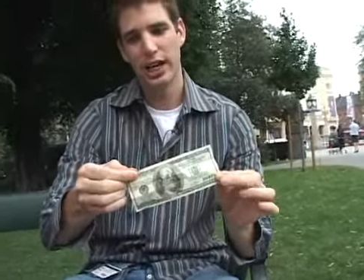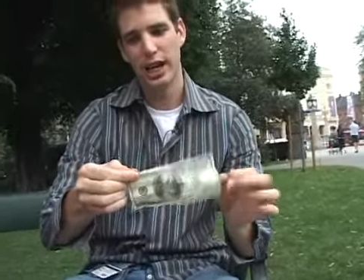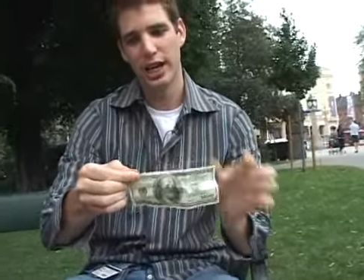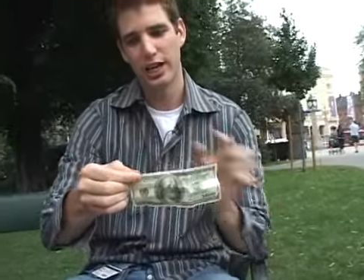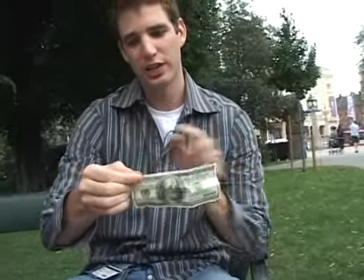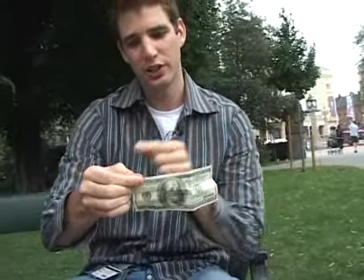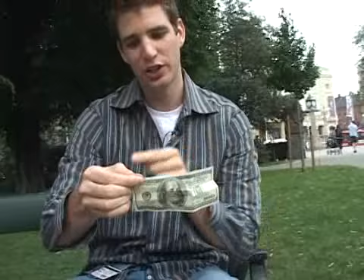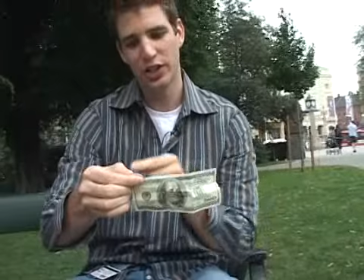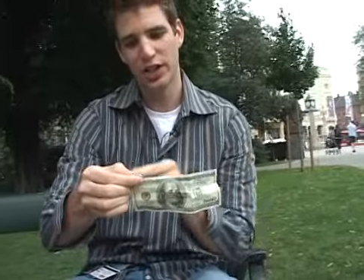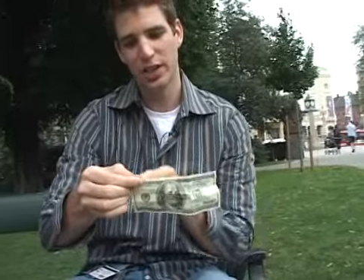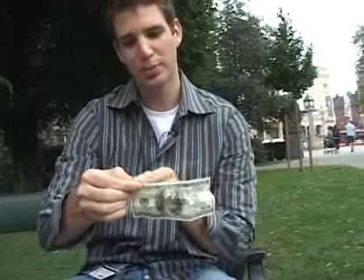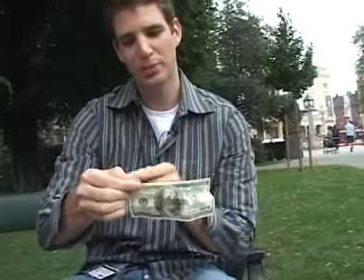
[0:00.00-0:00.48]

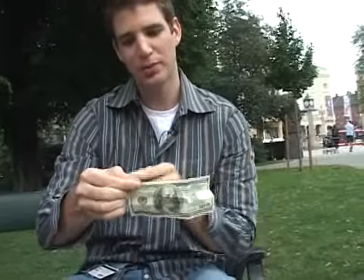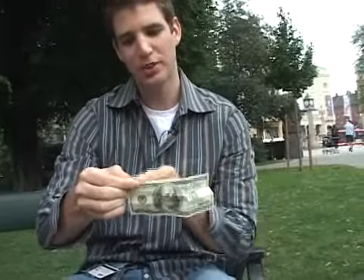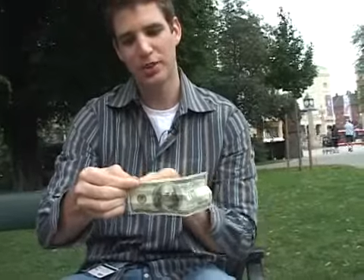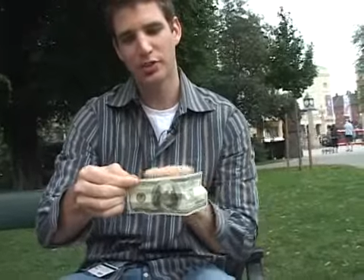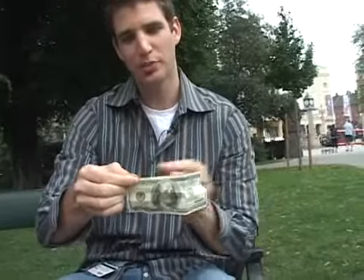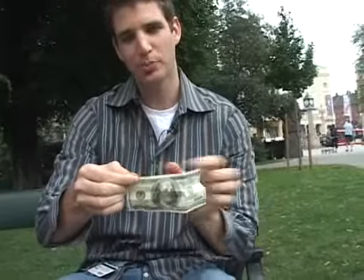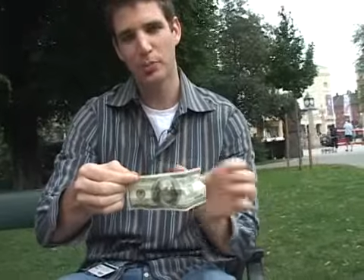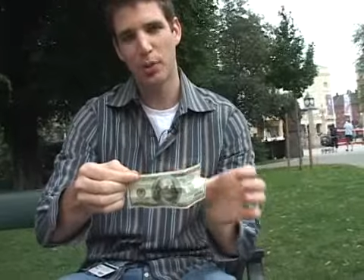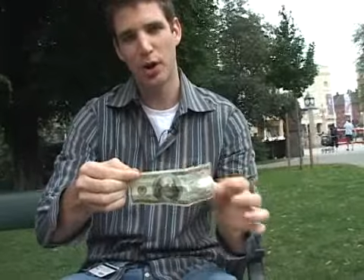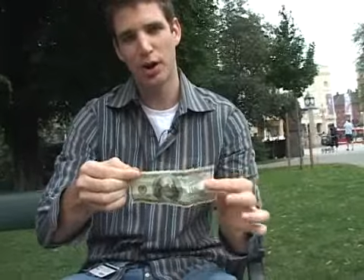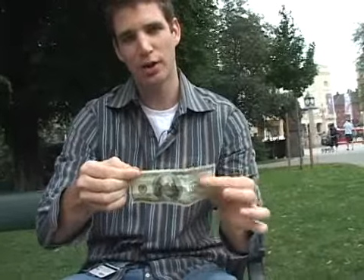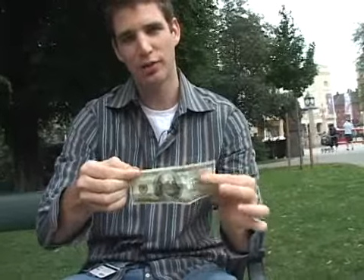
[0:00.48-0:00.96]
and you keep
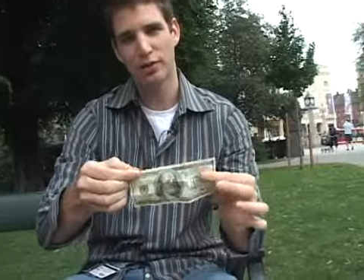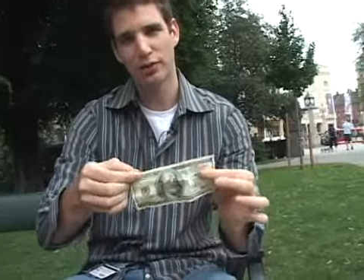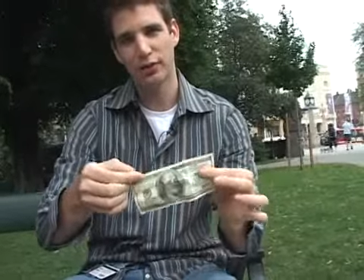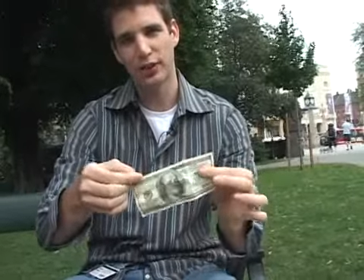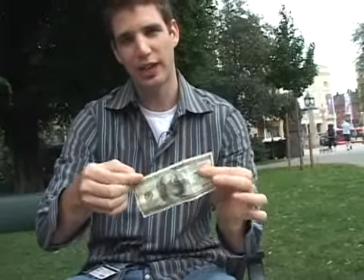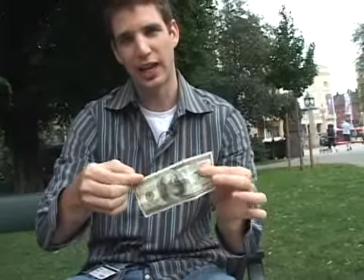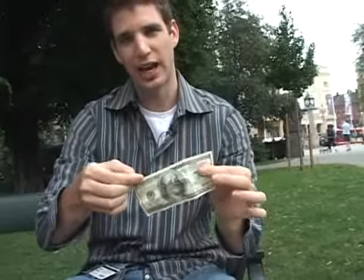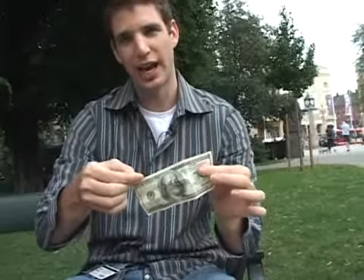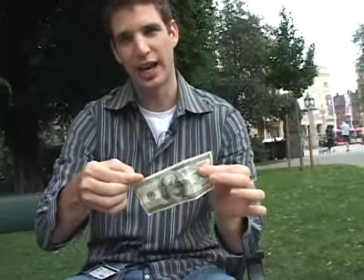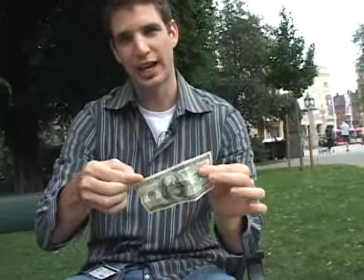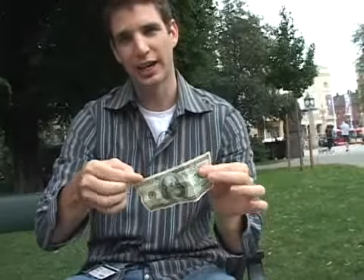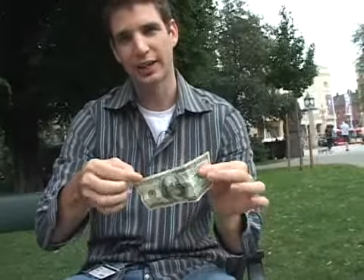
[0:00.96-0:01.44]
this part
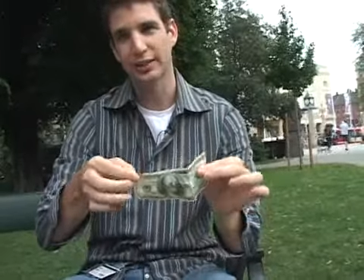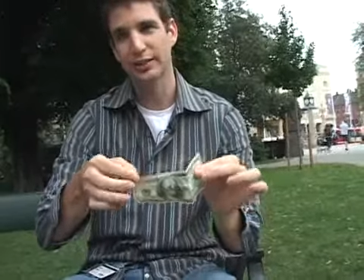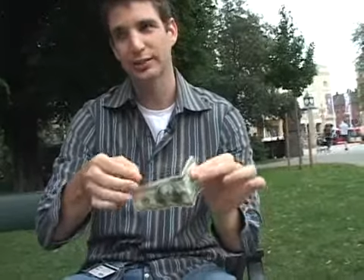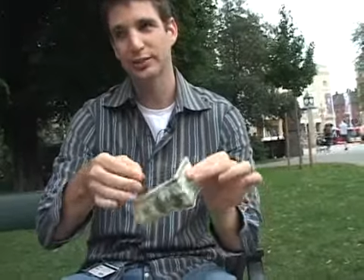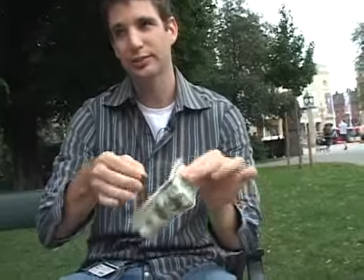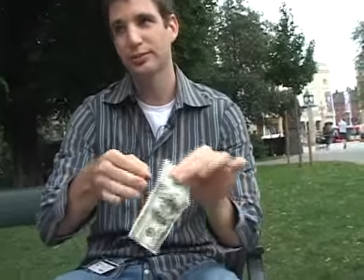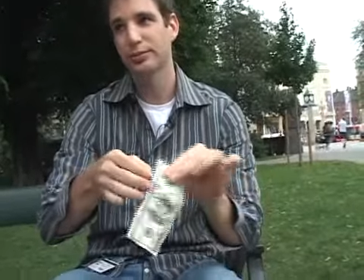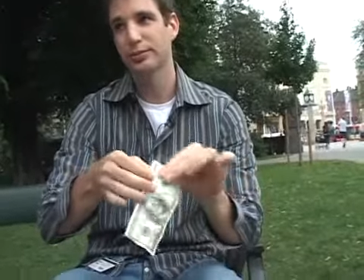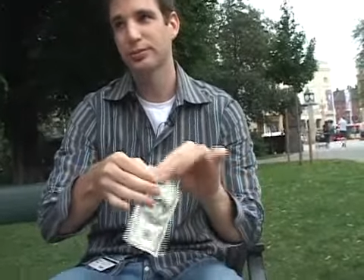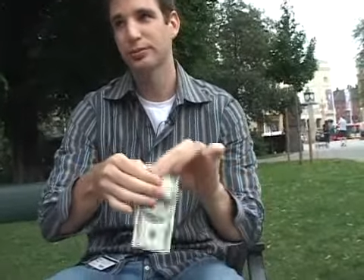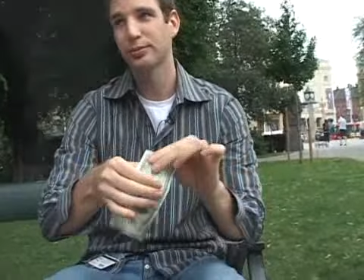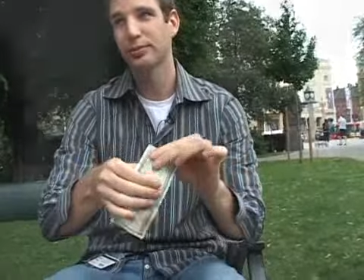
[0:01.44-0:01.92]
flat.
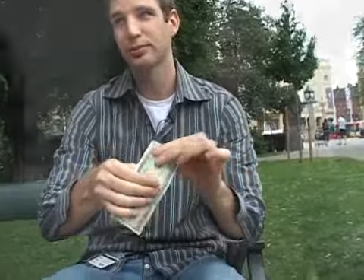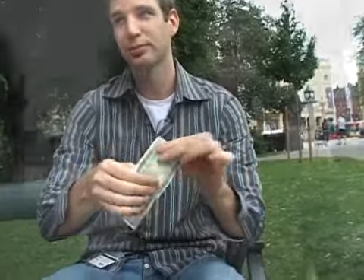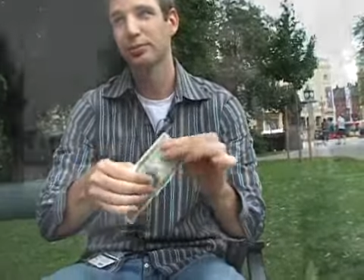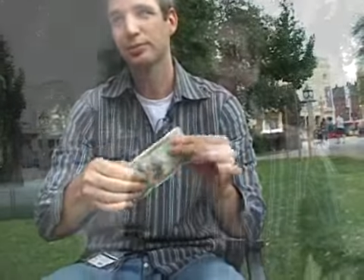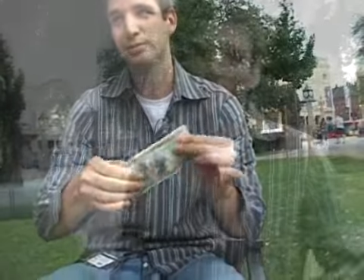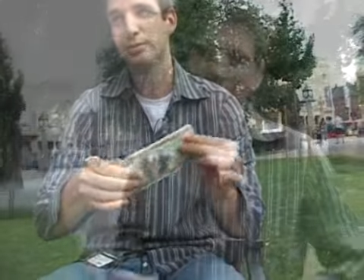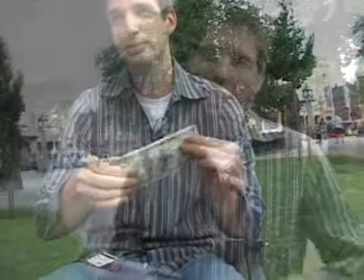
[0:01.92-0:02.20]
So